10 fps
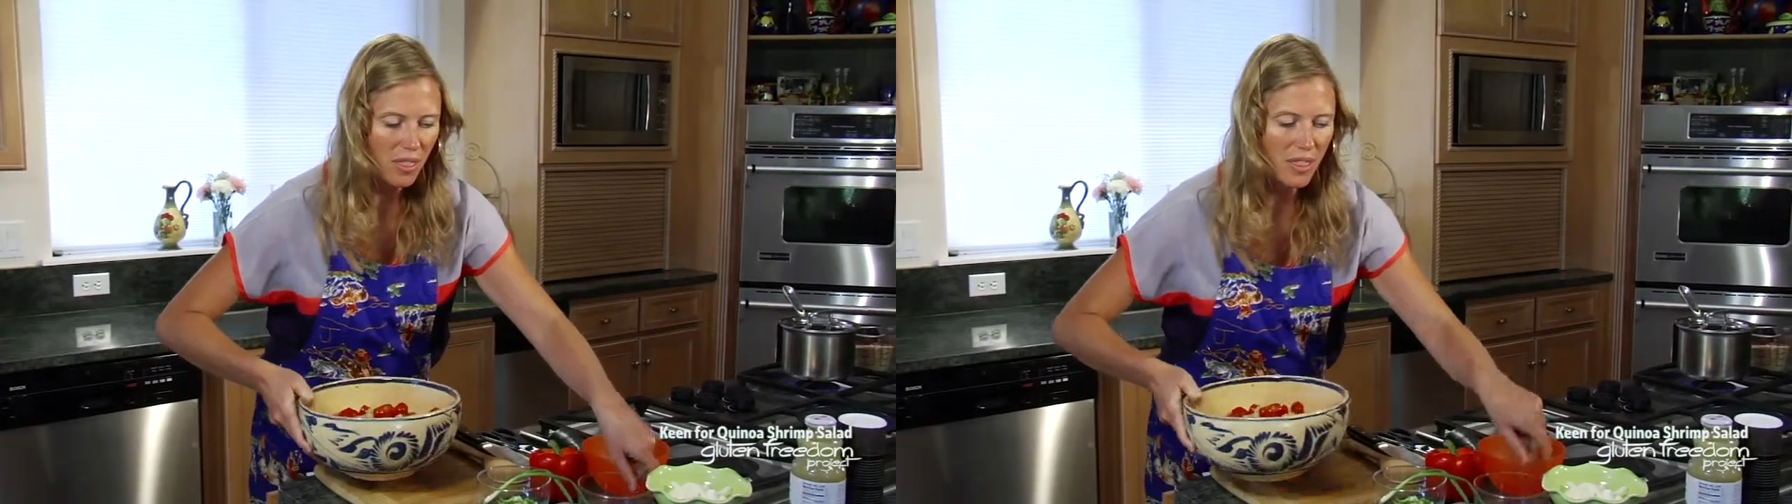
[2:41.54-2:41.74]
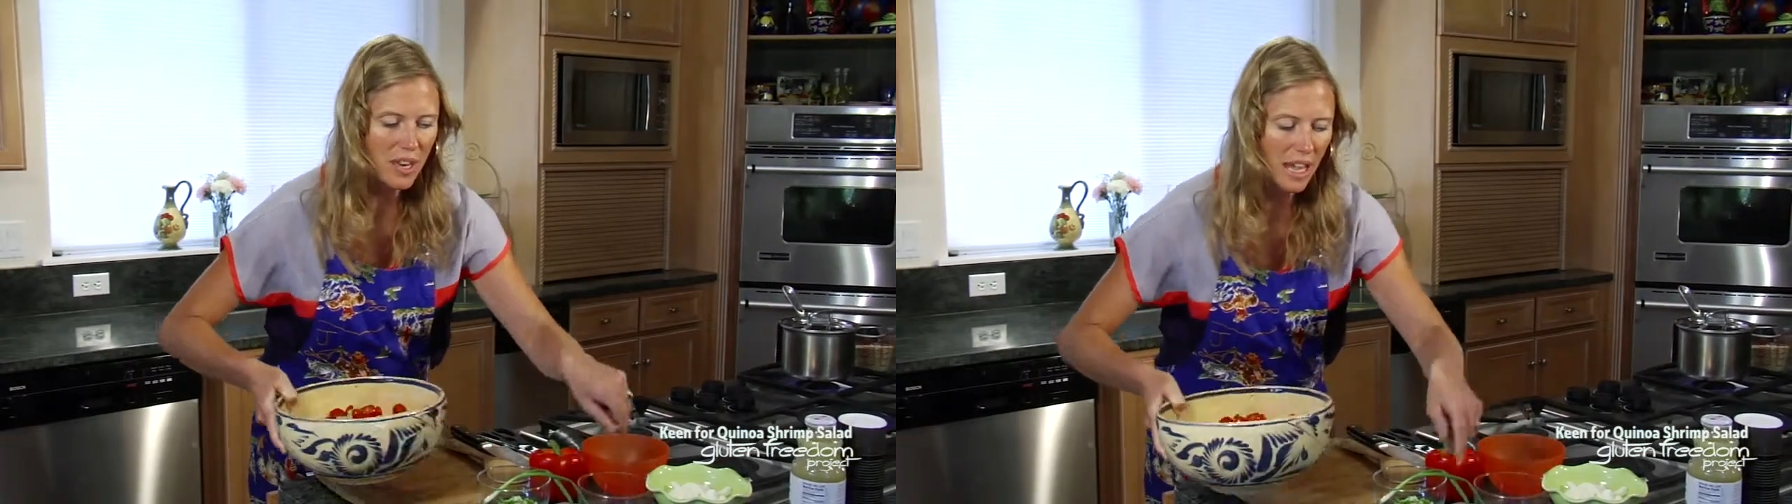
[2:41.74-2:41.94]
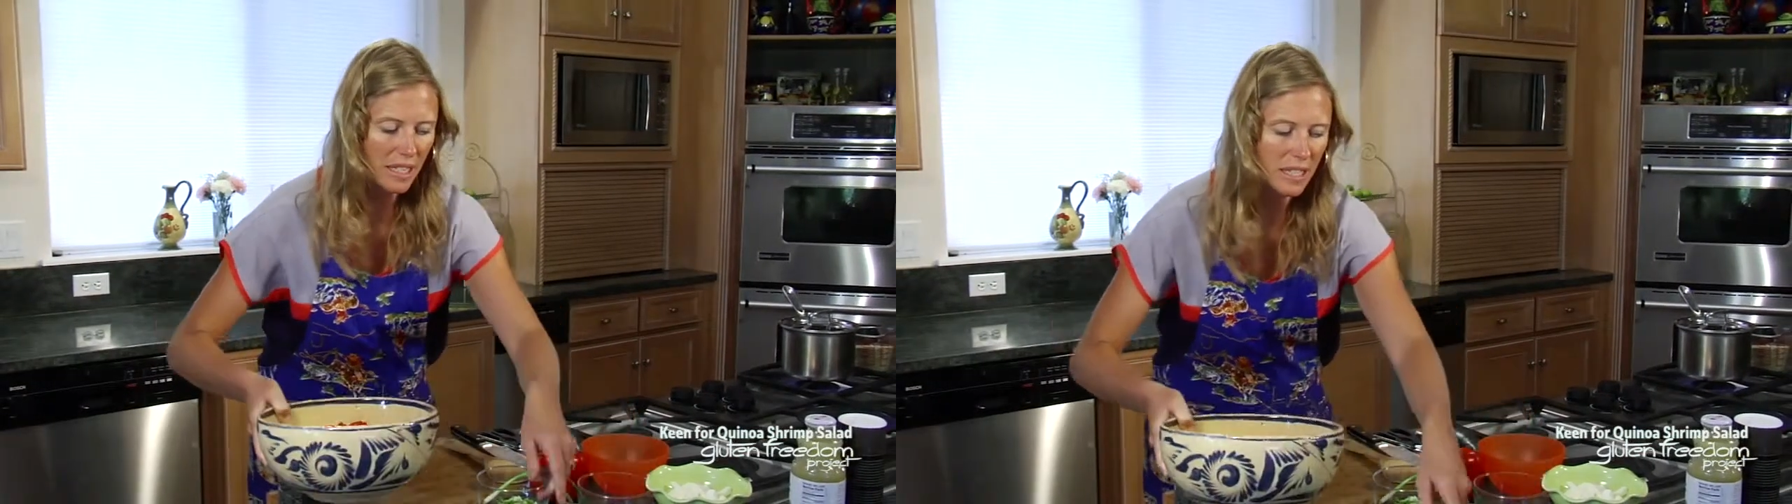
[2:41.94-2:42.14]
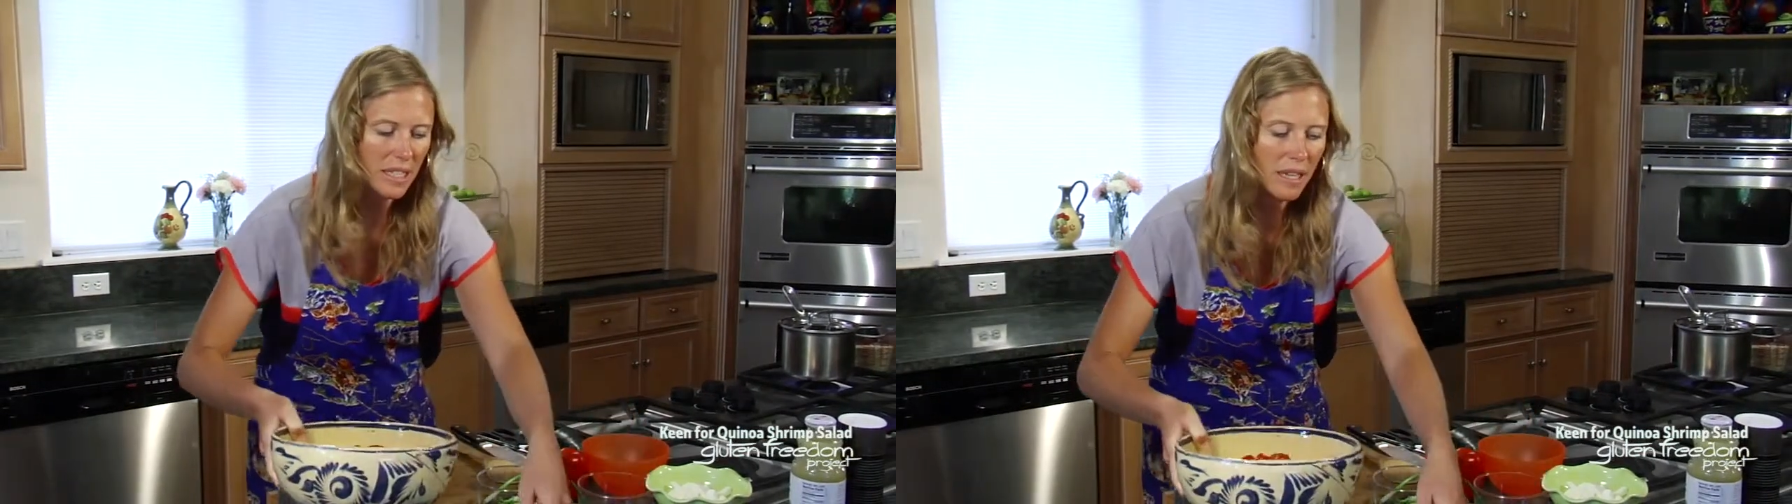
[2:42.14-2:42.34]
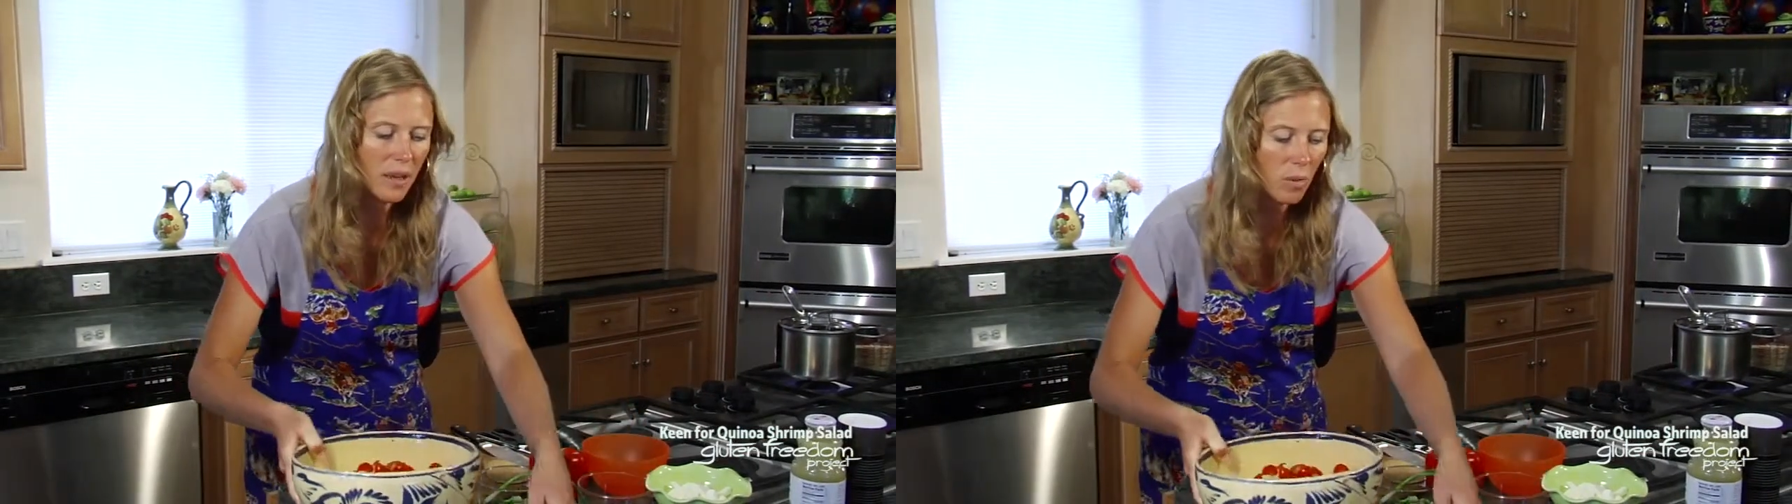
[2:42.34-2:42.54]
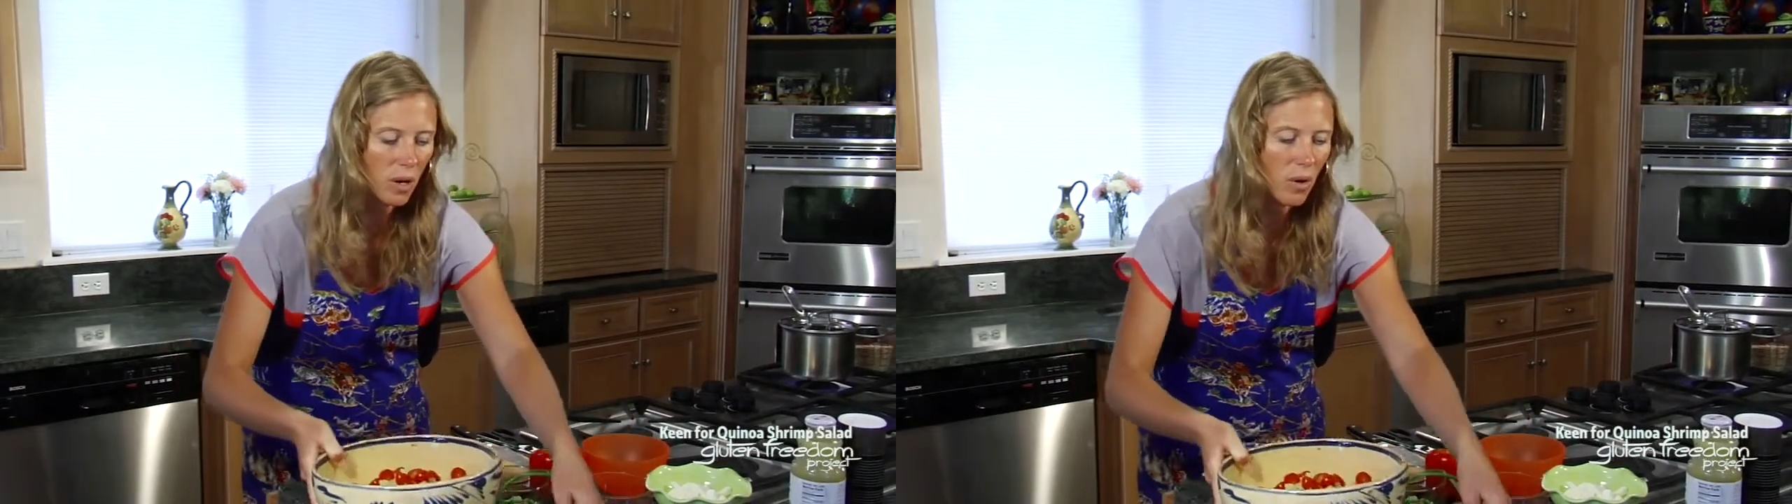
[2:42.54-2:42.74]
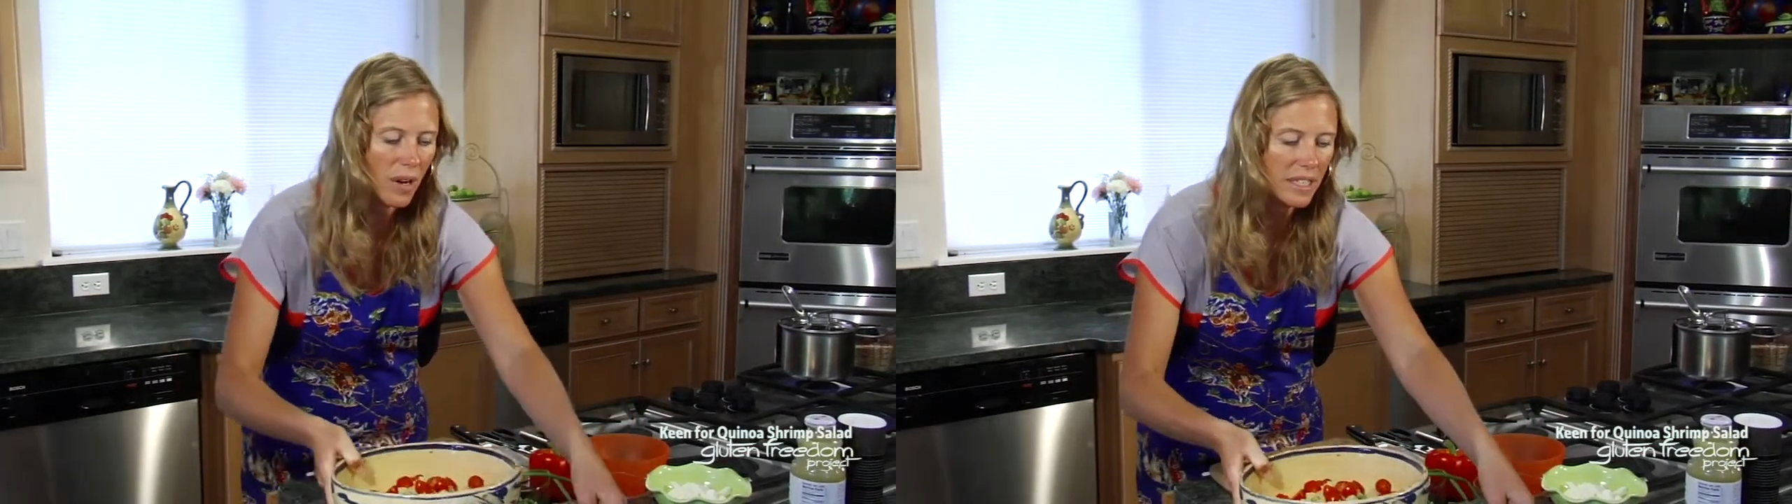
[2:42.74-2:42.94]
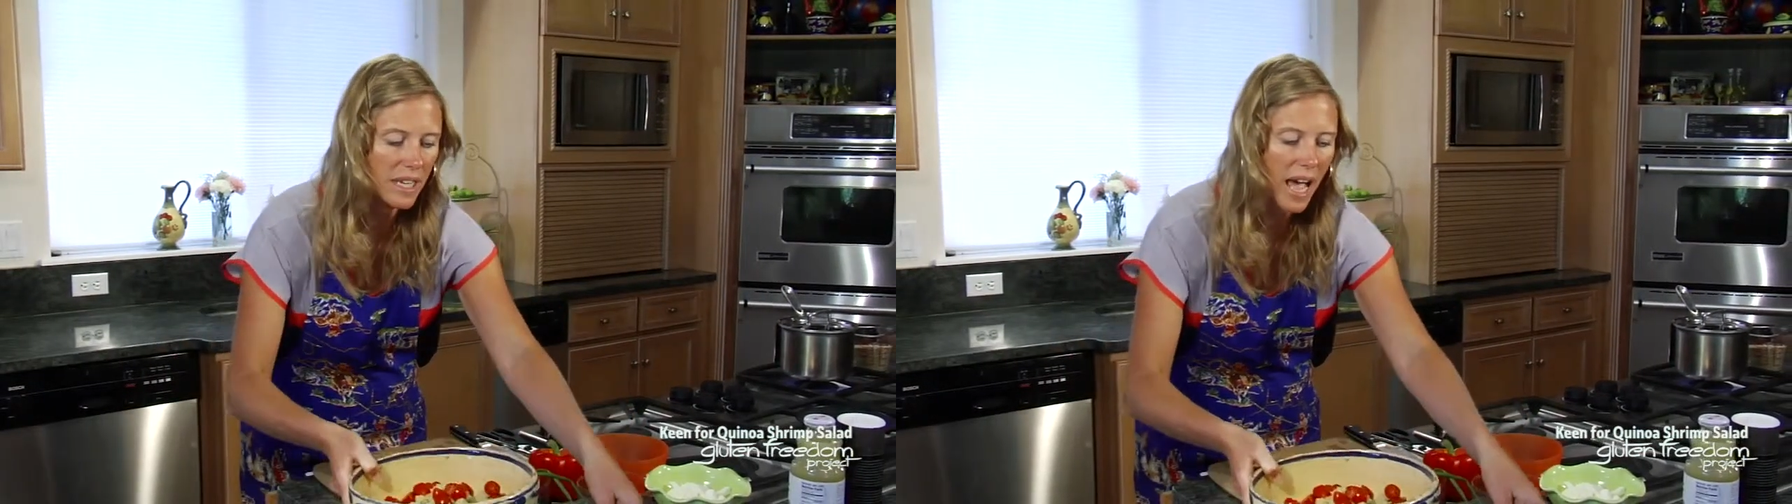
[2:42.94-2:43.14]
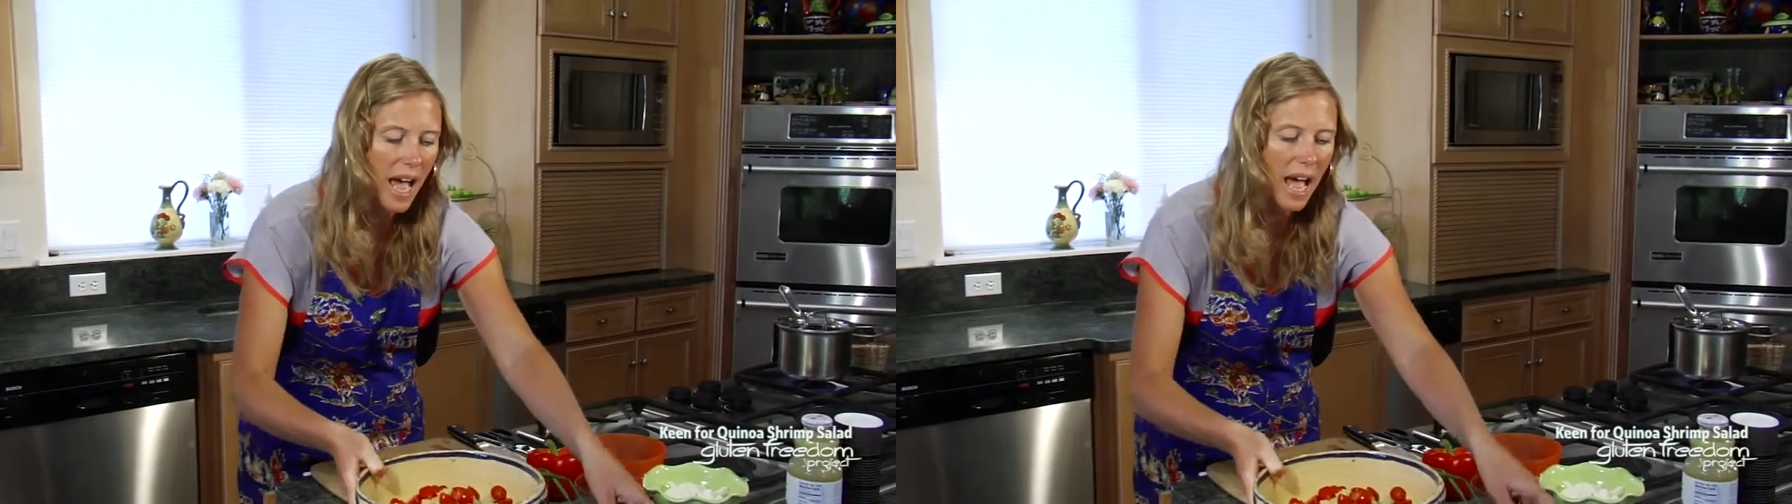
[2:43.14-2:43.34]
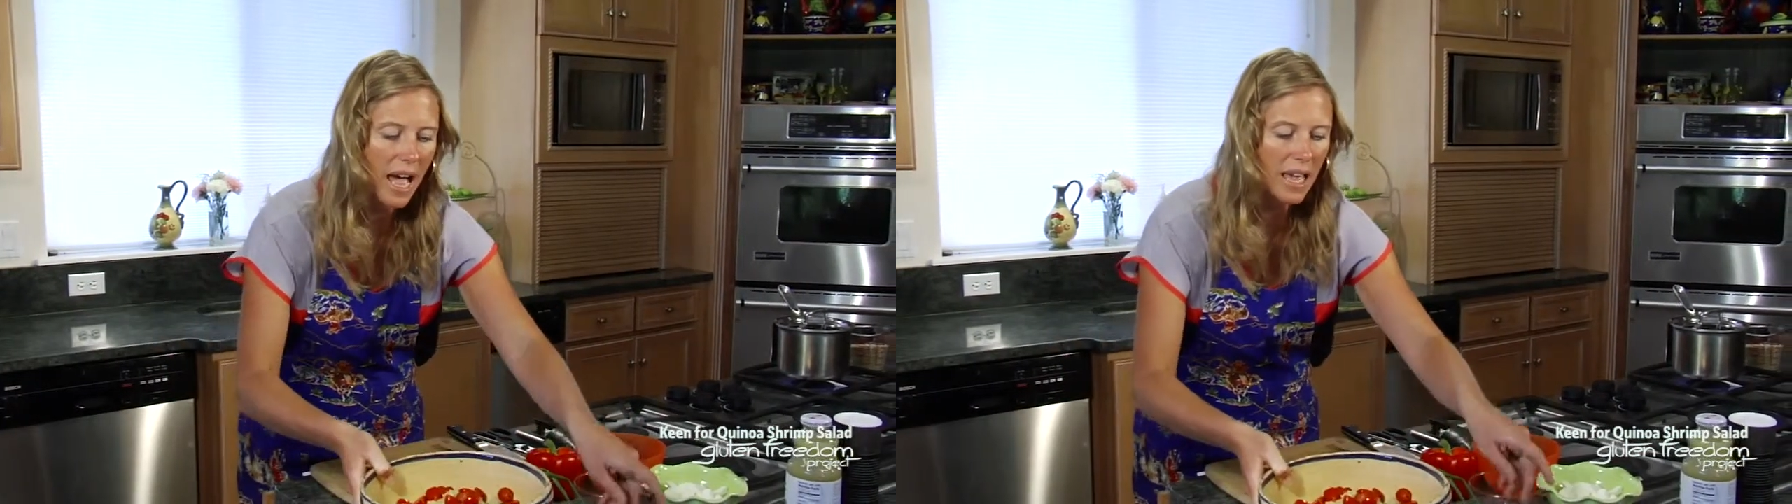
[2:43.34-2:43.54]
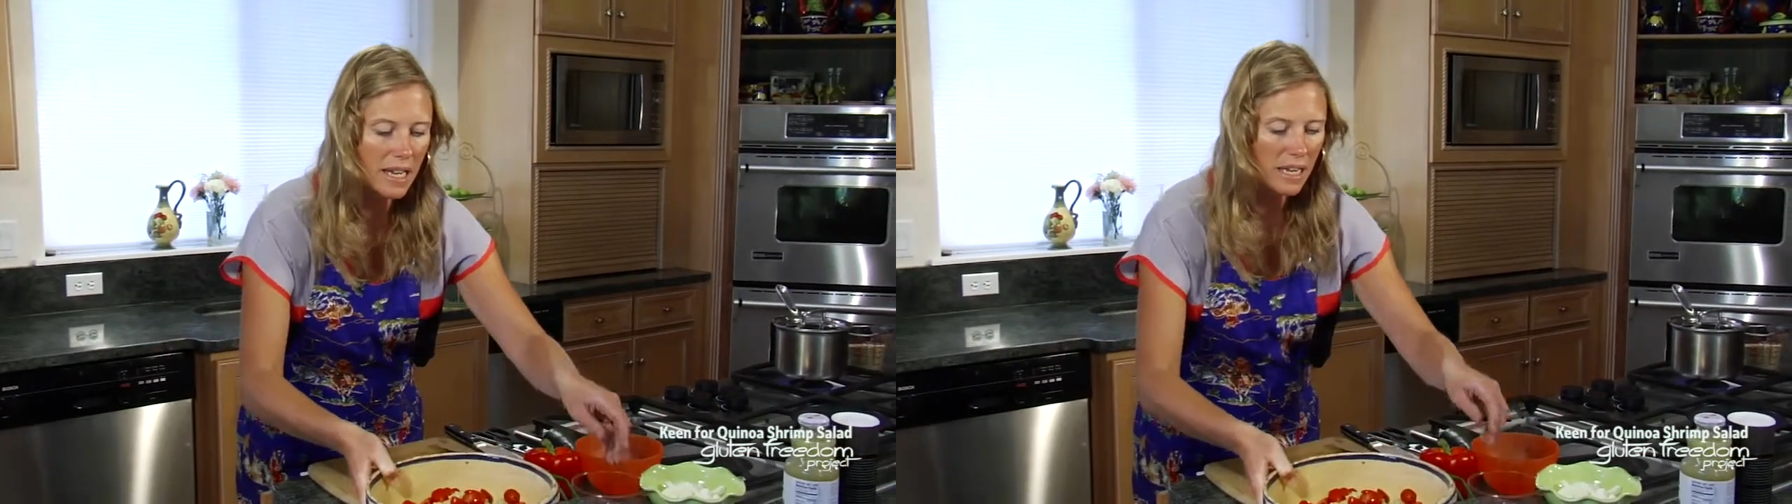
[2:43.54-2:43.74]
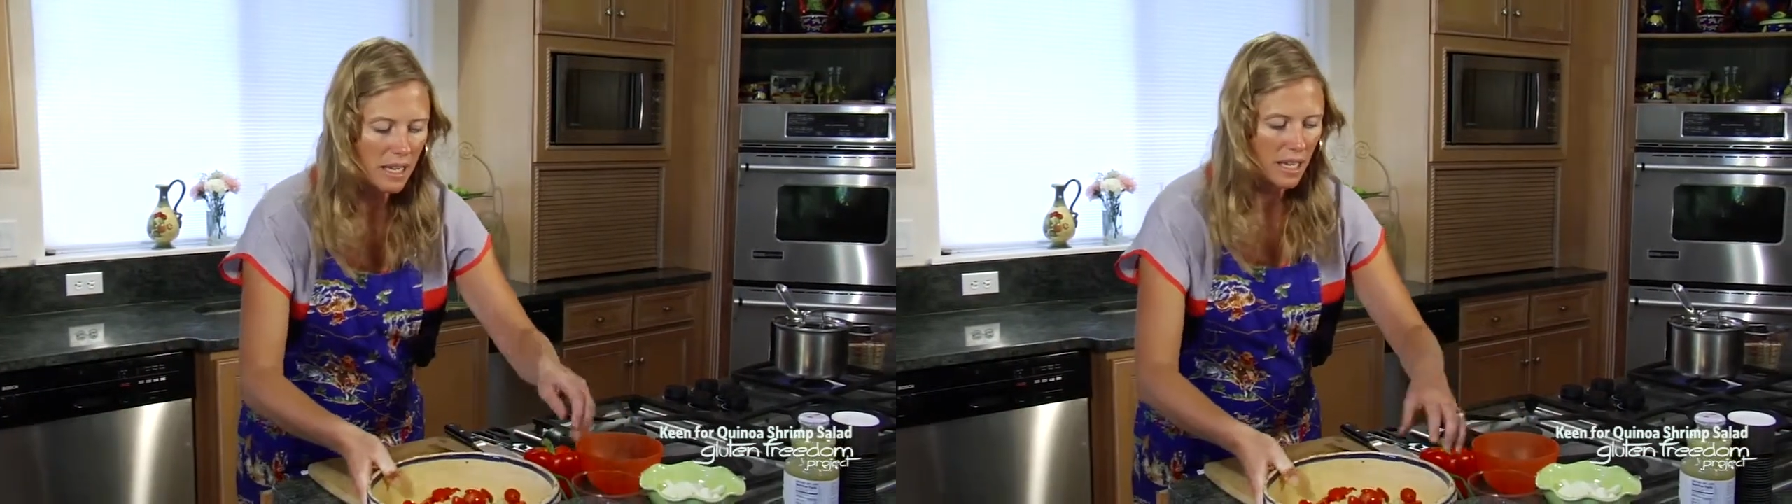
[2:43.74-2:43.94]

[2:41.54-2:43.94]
The next thing that we're going to add